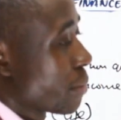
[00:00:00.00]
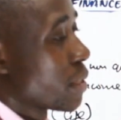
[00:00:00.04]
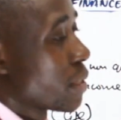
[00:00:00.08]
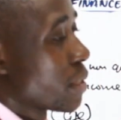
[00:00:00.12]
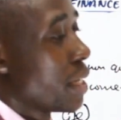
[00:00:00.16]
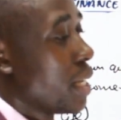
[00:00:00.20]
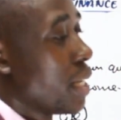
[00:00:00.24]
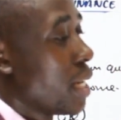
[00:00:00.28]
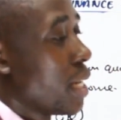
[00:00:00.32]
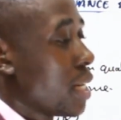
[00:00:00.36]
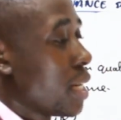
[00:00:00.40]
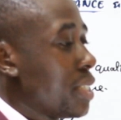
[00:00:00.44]

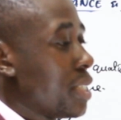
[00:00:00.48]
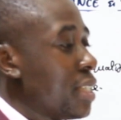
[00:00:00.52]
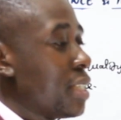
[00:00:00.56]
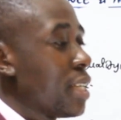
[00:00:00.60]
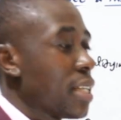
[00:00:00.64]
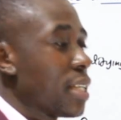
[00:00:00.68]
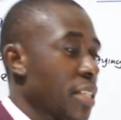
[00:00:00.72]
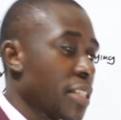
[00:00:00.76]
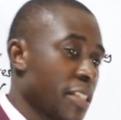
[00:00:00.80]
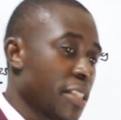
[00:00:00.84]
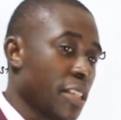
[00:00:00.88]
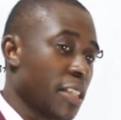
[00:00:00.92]
ideally is just
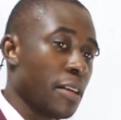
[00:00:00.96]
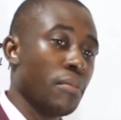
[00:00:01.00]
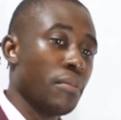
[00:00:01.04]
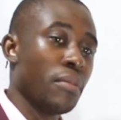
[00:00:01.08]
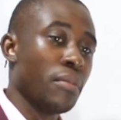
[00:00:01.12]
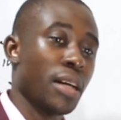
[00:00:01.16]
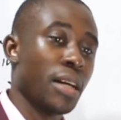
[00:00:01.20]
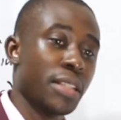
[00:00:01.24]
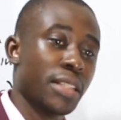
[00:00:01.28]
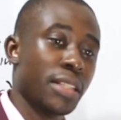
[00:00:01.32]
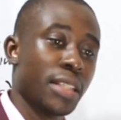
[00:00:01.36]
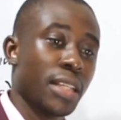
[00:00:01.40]
the same
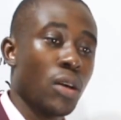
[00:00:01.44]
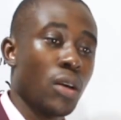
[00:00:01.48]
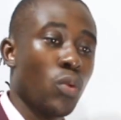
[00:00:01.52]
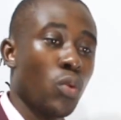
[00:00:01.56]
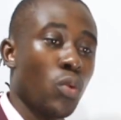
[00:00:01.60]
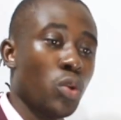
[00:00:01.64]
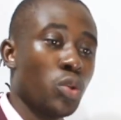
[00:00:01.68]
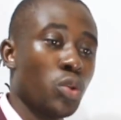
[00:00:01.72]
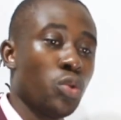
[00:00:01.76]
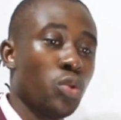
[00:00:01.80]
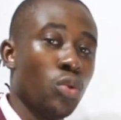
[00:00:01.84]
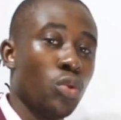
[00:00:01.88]
as
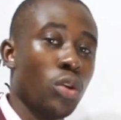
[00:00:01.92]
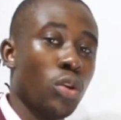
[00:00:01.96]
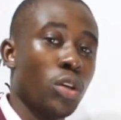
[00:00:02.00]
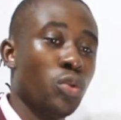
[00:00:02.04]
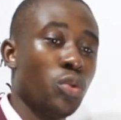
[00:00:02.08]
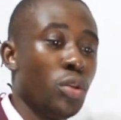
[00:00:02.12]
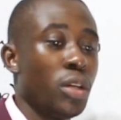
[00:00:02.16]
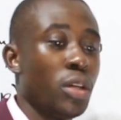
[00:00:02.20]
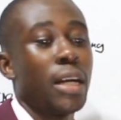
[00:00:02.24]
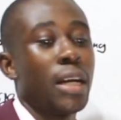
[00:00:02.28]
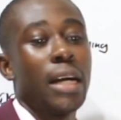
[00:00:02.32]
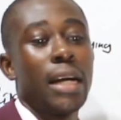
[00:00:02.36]
what you were
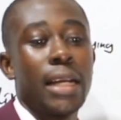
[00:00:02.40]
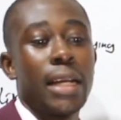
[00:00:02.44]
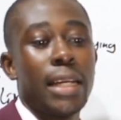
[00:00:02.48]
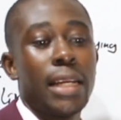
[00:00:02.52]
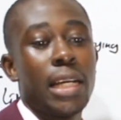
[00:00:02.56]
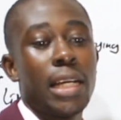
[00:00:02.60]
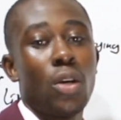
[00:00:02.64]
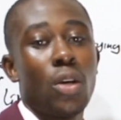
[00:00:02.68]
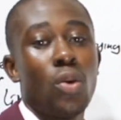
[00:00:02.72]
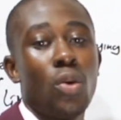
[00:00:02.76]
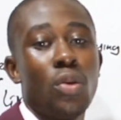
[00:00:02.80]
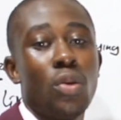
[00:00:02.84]
doing
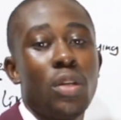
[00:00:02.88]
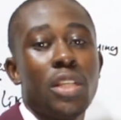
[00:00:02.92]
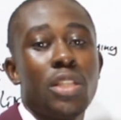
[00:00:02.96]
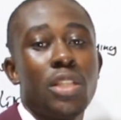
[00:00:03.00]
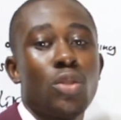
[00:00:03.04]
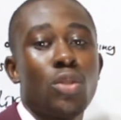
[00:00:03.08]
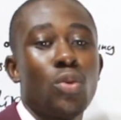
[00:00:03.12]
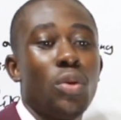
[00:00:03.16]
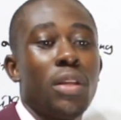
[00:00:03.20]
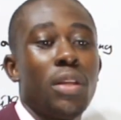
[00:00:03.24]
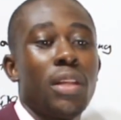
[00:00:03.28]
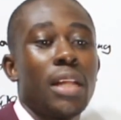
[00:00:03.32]
earlier on. It's
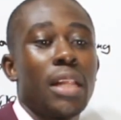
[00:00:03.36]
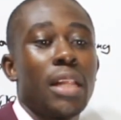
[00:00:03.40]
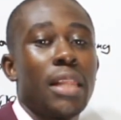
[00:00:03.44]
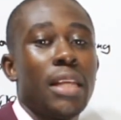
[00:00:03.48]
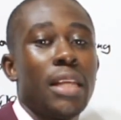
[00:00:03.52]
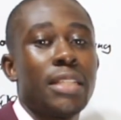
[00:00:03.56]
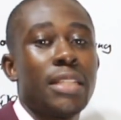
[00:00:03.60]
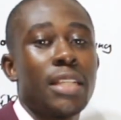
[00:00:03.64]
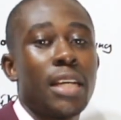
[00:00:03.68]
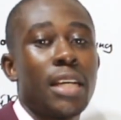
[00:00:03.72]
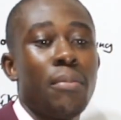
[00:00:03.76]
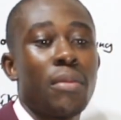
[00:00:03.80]
only that this
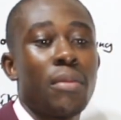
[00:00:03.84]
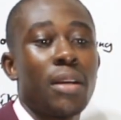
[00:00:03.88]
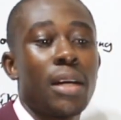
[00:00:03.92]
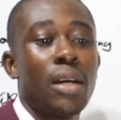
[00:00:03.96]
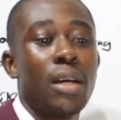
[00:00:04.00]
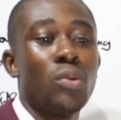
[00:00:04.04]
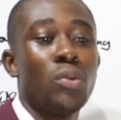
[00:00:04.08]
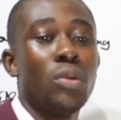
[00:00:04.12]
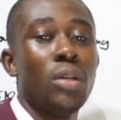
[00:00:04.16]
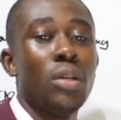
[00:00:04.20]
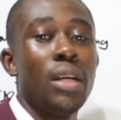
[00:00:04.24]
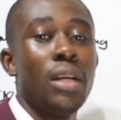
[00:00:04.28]
time
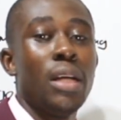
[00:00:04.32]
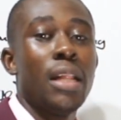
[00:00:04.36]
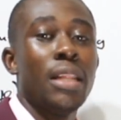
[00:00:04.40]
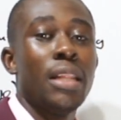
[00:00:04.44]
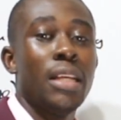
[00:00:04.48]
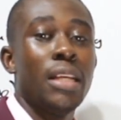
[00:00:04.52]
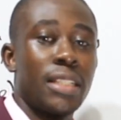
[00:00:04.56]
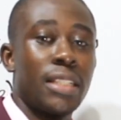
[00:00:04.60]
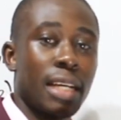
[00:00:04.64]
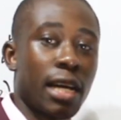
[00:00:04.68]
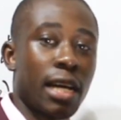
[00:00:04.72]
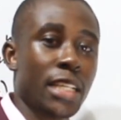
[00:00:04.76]
round the
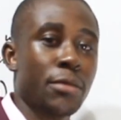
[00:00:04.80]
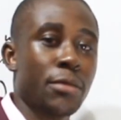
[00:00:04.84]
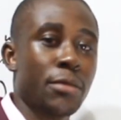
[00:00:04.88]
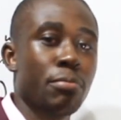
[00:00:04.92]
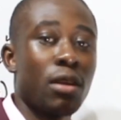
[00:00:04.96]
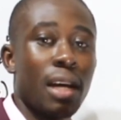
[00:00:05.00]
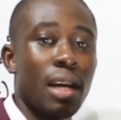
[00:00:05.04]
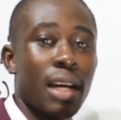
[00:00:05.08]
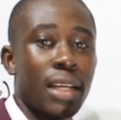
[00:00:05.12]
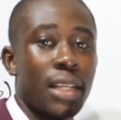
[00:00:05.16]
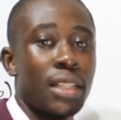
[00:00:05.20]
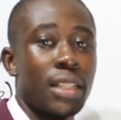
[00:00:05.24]
tax
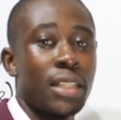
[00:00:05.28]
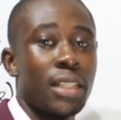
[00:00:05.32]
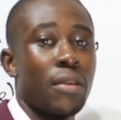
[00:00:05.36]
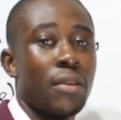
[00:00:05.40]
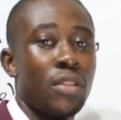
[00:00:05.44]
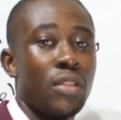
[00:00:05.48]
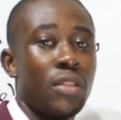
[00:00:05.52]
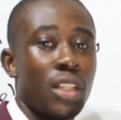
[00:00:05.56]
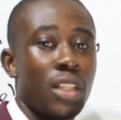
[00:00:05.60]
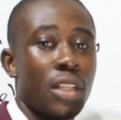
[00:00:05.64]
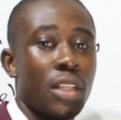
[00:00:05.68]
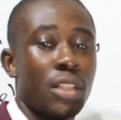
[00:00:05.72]
bracket have
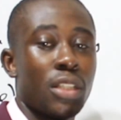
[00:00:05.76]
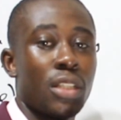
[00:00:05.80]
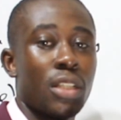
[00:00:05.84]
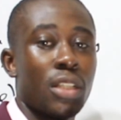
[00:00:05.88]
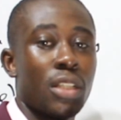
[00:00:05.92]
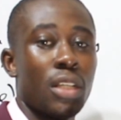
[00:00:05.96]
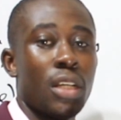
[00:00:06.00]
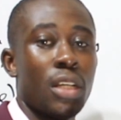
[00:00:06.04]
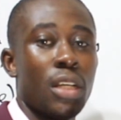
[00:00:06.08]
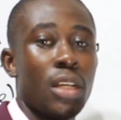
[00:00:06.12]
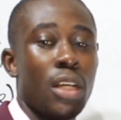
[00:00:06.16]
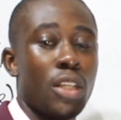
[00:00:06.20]
changed.
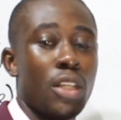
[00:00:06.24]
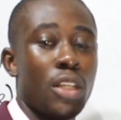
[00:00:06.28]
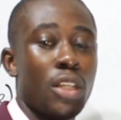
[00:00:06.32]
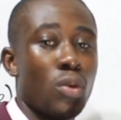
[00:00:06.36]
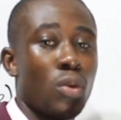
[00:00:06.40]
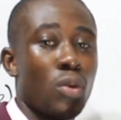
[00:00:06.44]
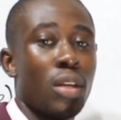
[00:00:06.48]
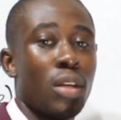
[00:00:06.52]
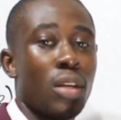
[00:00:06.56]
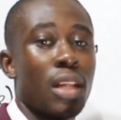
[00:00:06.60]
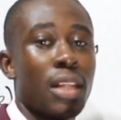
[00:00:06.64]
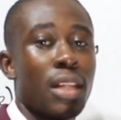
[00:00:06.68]
So
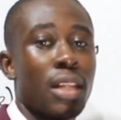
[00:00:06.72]
in